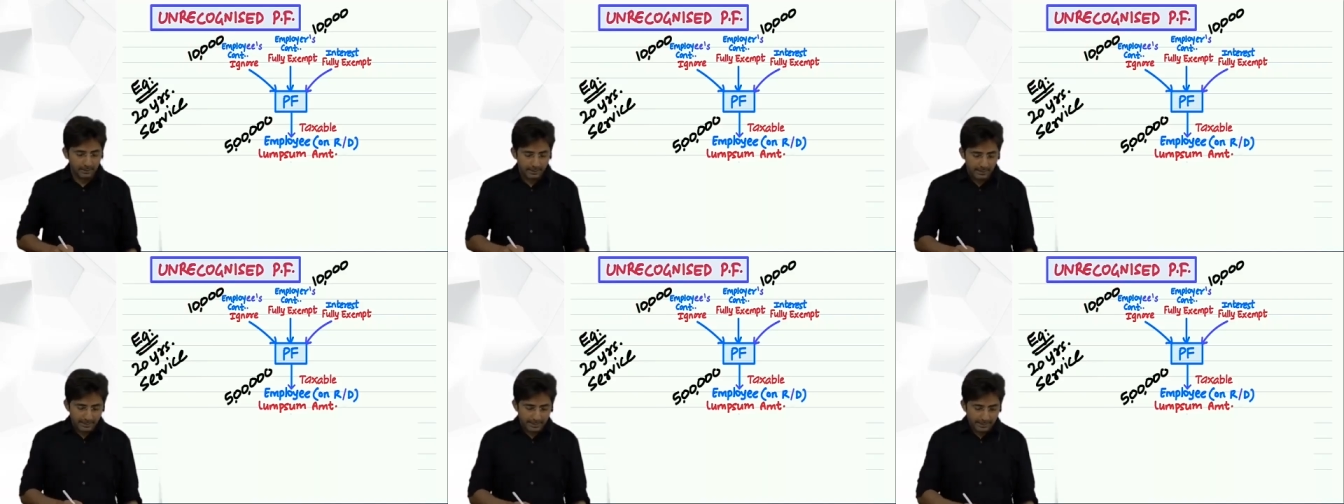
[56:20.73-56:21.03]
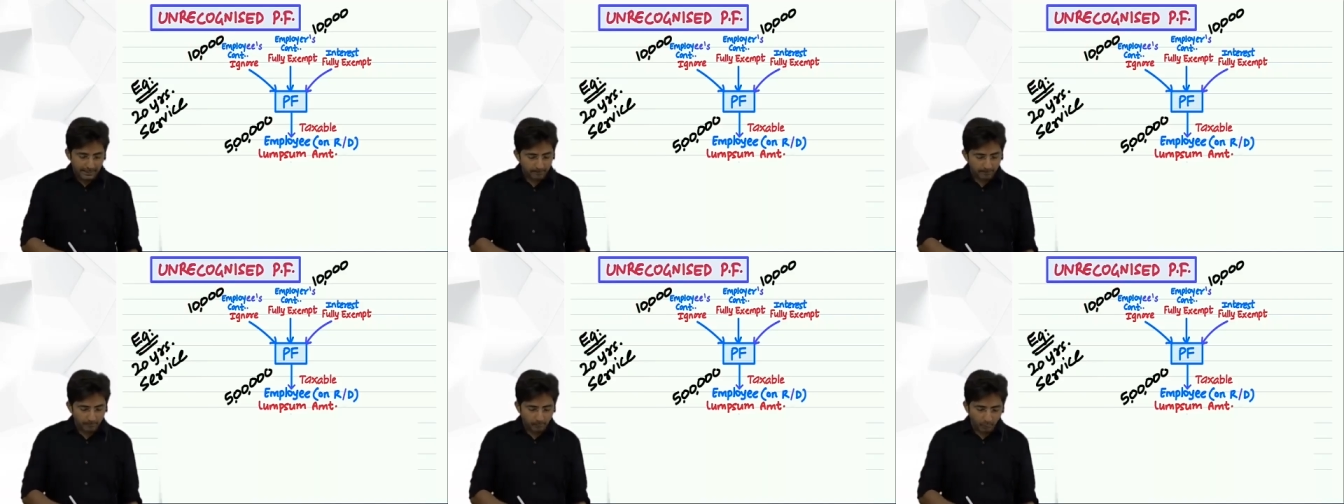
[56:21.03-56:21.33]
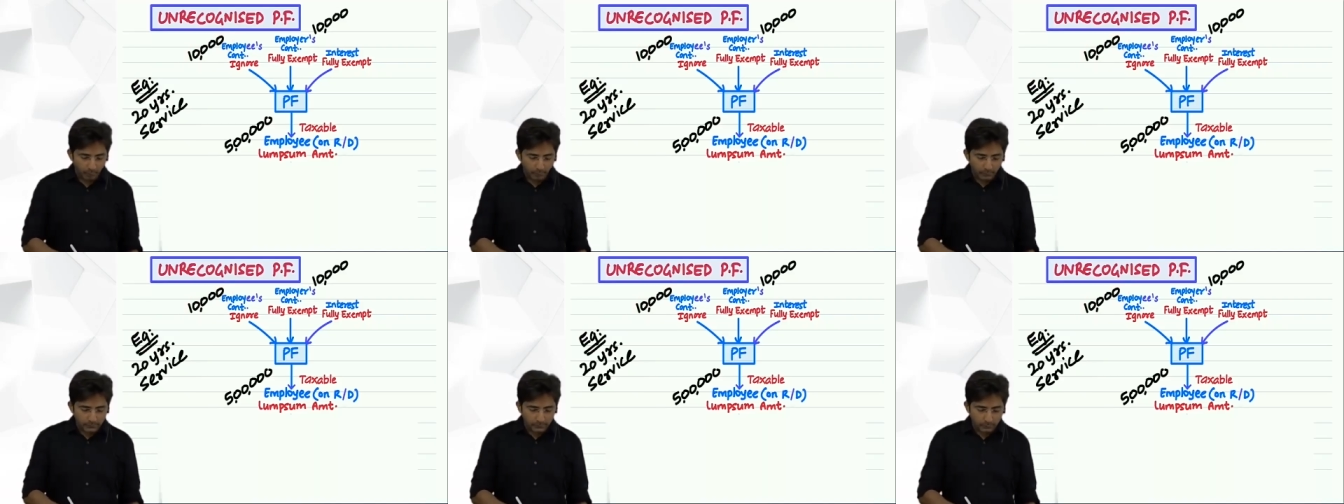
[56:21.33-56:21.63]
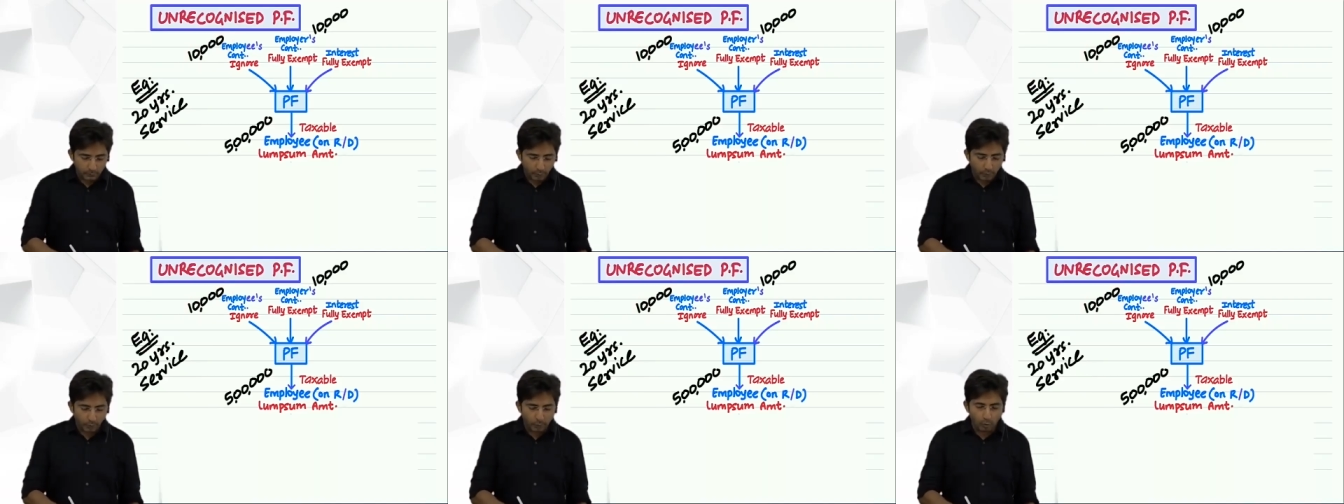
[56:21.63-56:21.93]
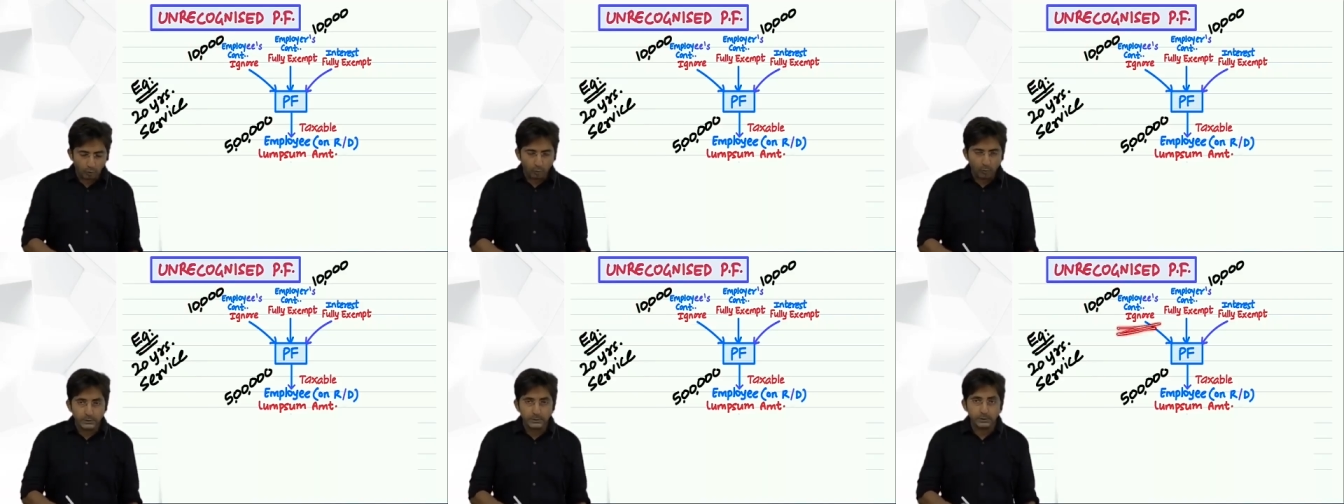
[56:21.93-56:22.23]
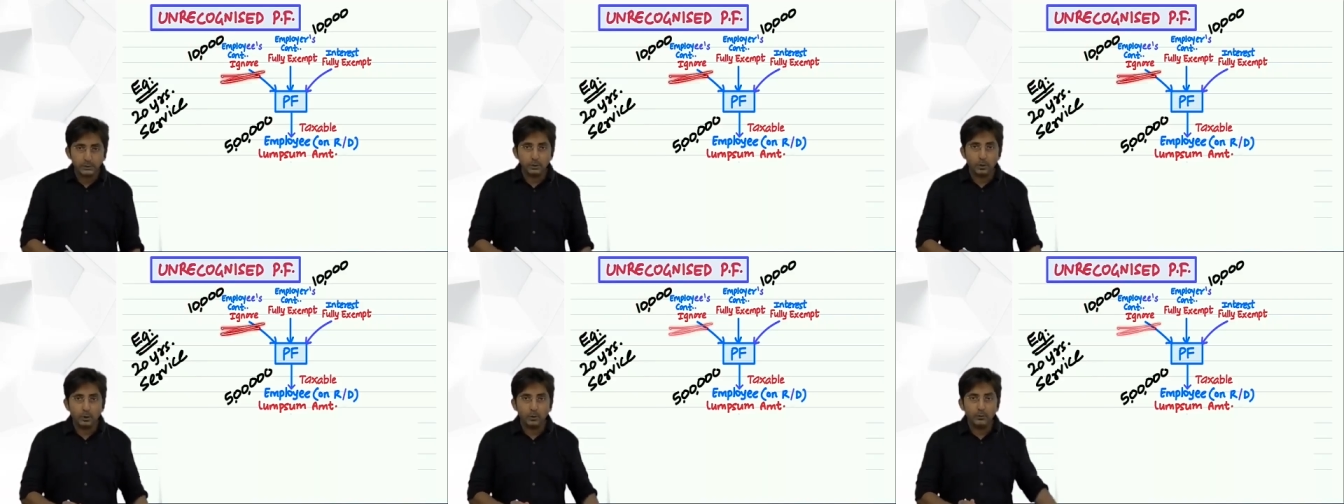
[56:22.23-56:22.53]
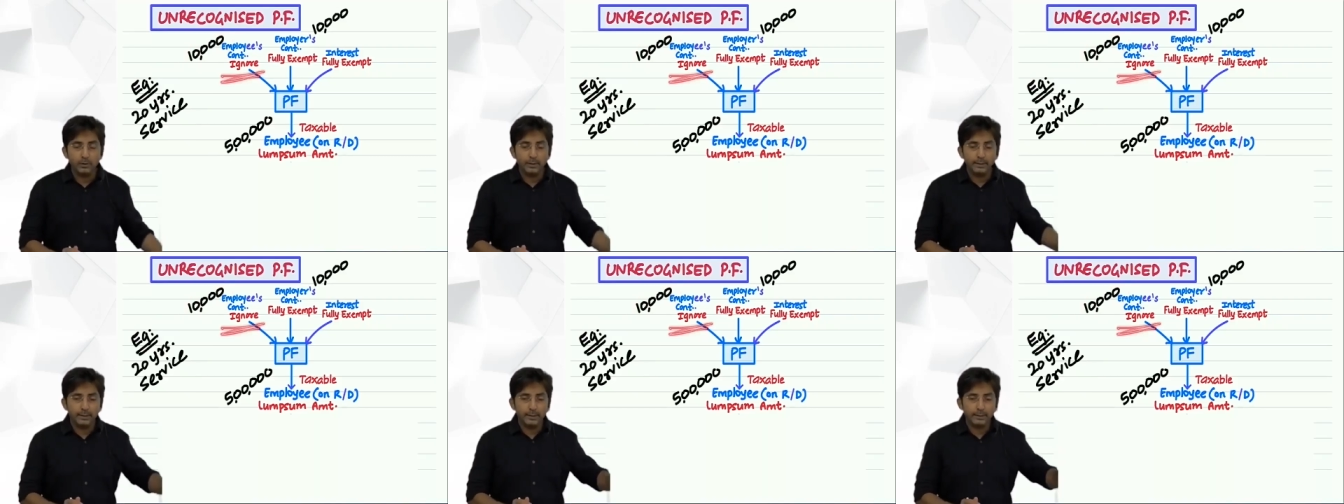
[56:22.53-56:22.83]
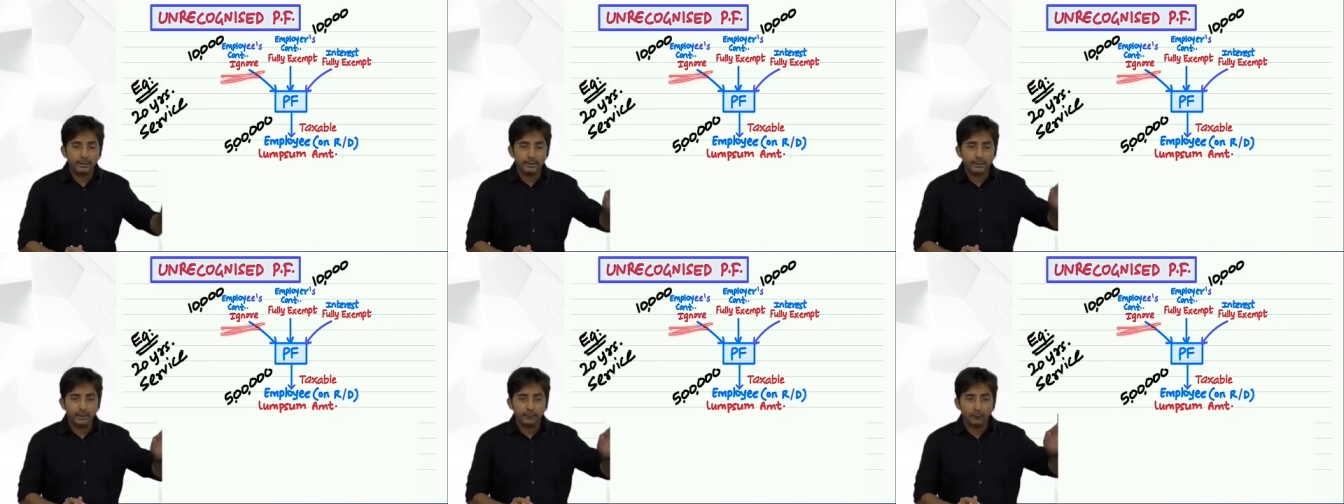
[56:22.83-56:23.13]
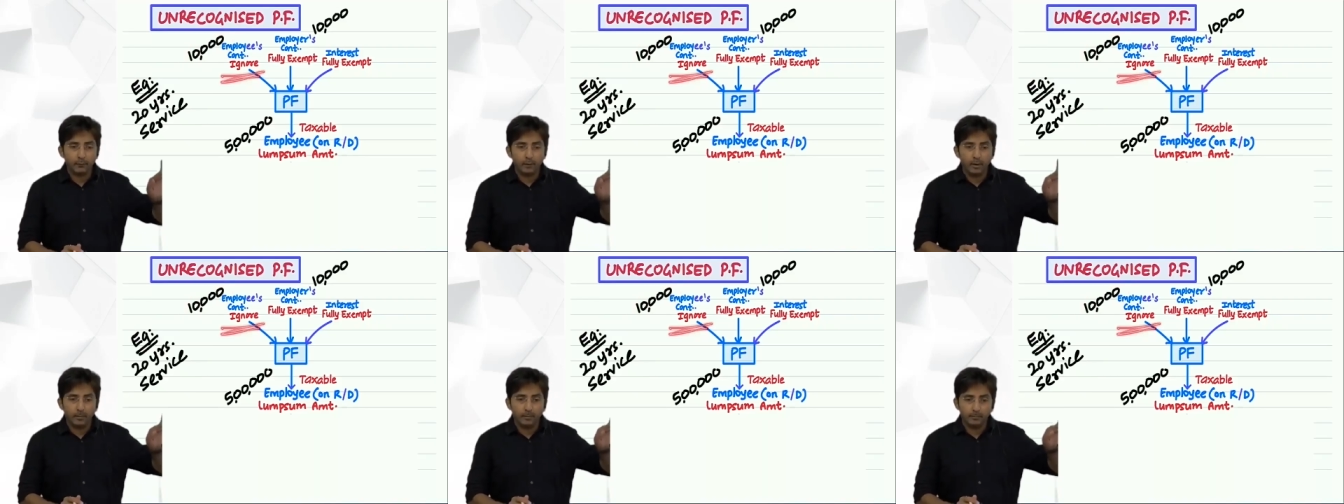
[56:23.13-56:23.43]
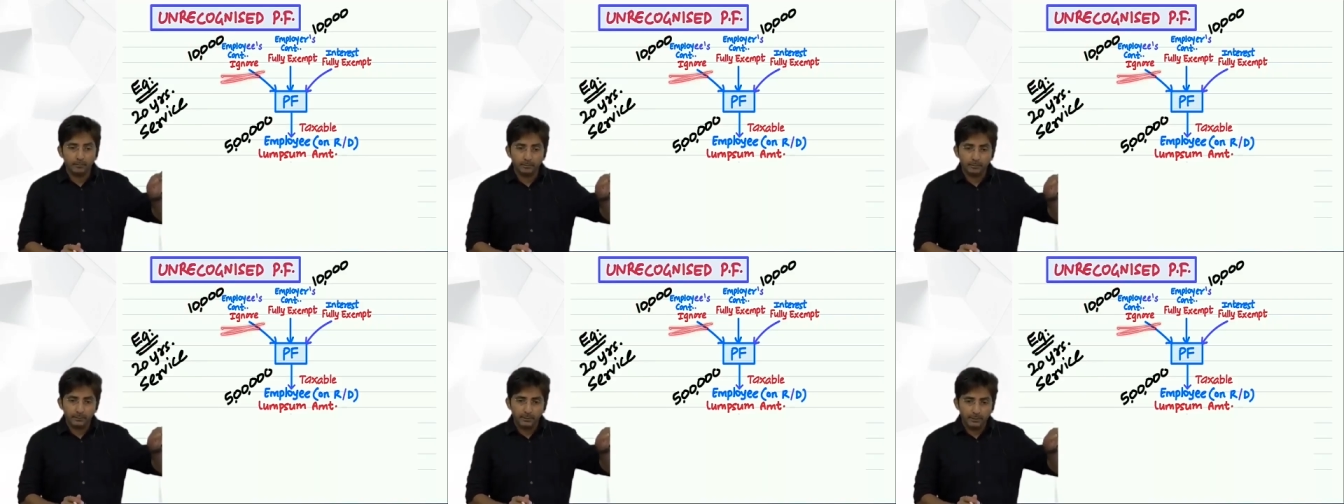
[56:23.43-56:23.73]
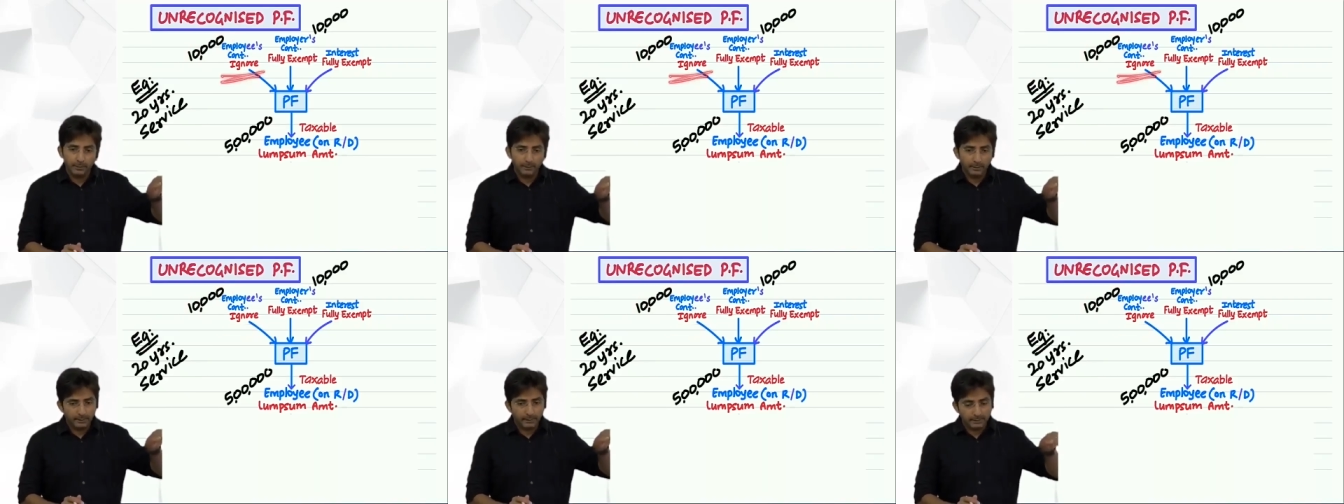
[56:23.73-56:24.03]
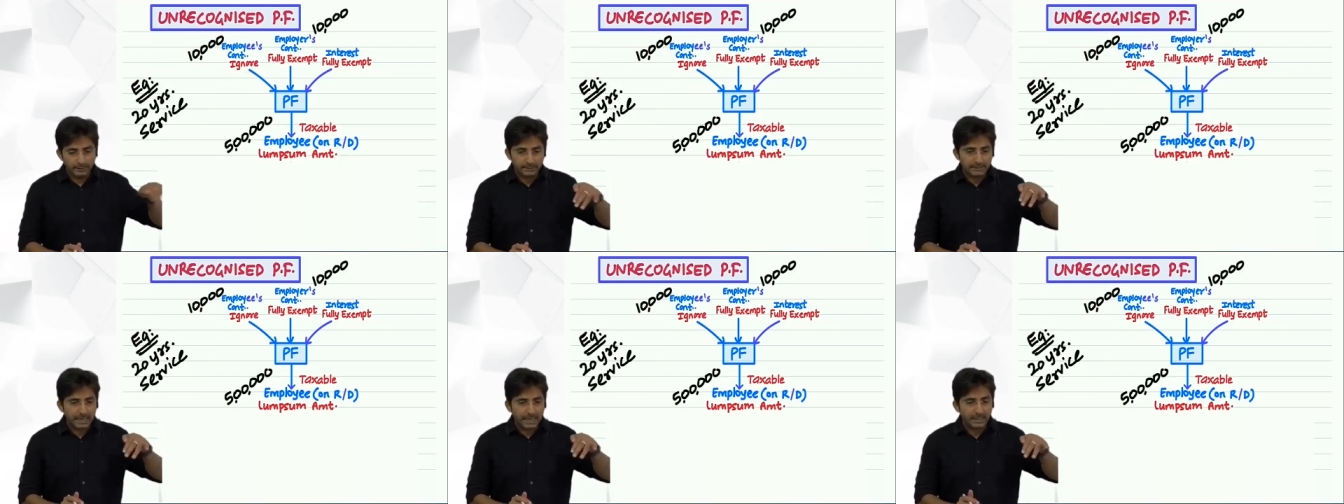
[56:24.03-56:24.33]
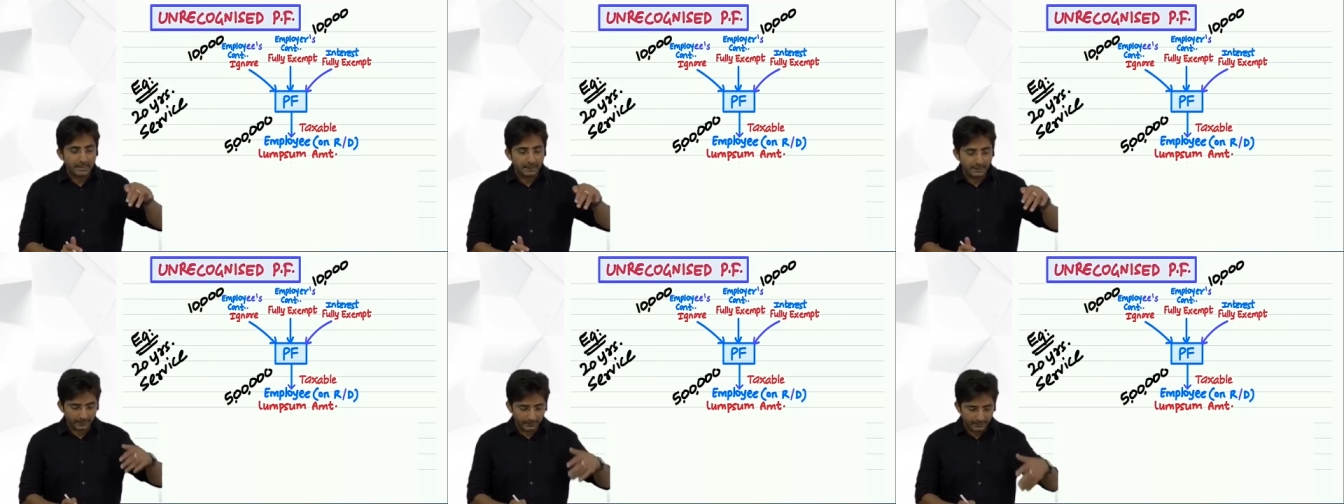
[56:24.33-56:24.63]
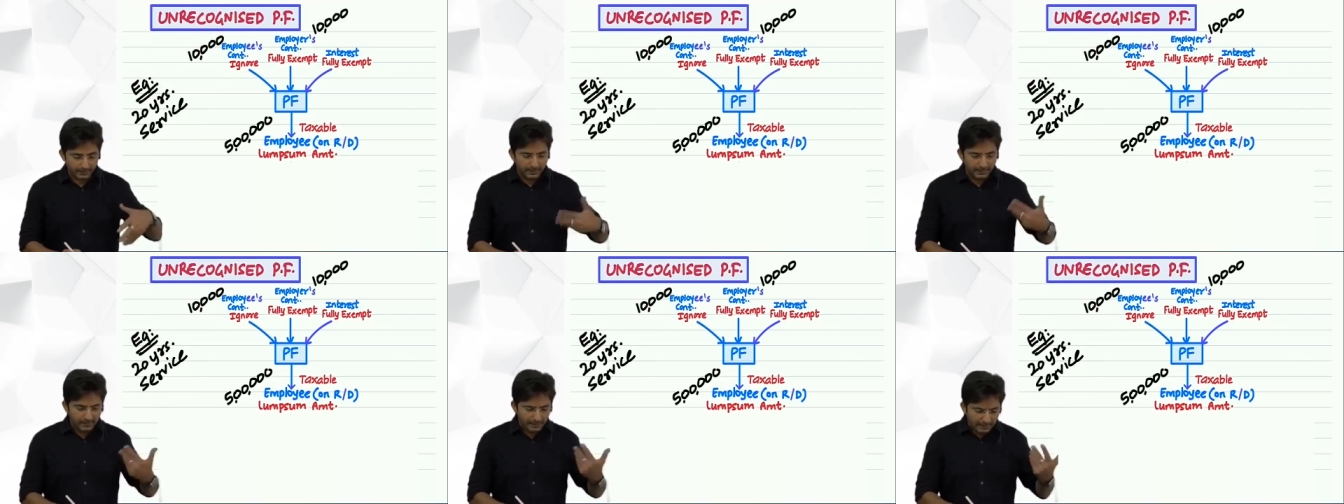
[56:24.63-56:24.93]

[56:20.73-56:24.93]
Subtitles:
Employee's contribution always deducted from his salary,